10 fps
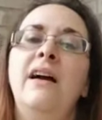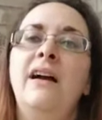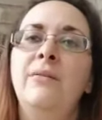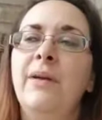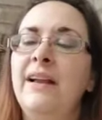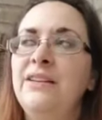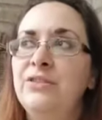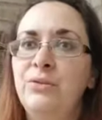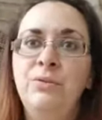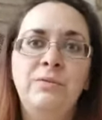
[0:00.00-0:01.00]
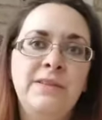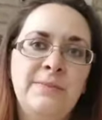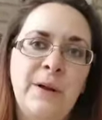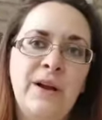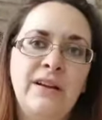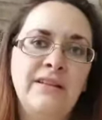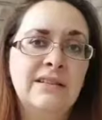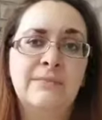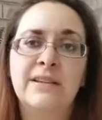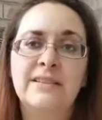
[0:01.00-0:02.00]
Um, I do respond.
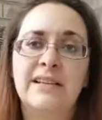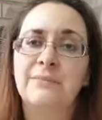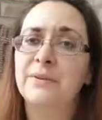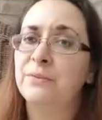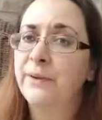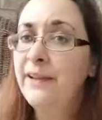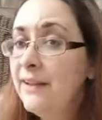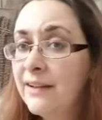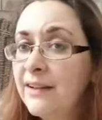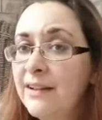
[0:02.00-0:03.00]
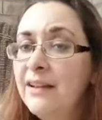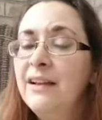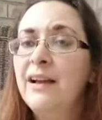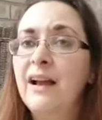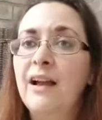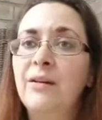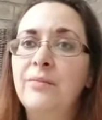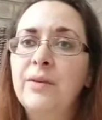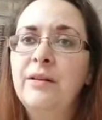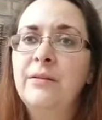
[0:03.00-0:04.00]
It may take me a week,
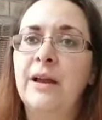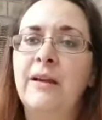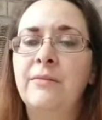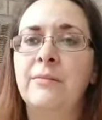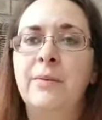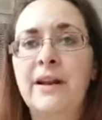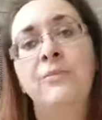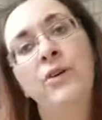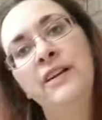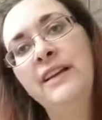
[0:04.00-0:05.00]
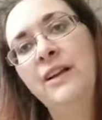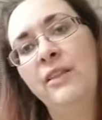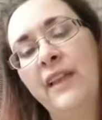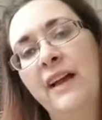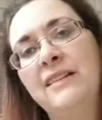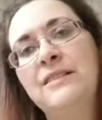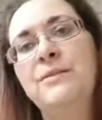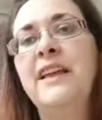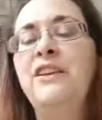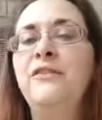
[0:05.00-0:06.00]
um, um, but I'm working on that. So
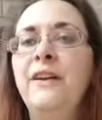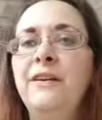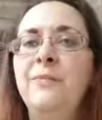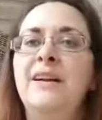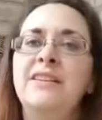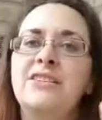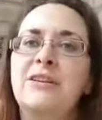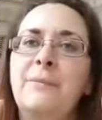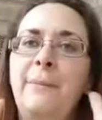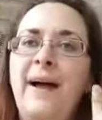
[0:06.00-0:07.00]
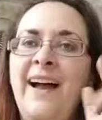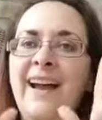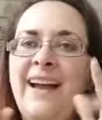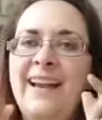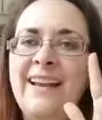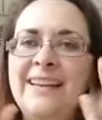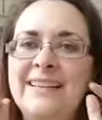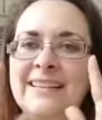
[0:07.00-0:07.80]
thank you very much. Bye.